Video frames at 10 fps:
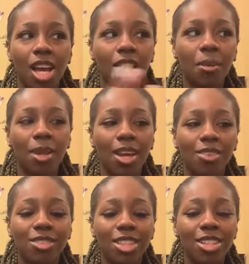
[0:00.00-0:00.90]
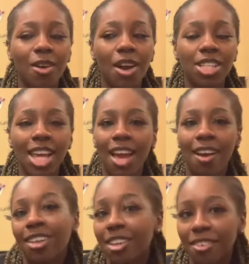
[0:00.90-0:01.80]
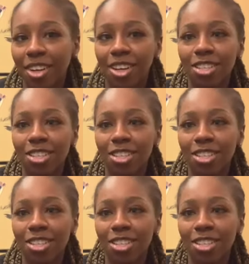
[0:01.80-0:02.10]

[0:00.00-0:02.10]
come on now, she know my child, I live with her,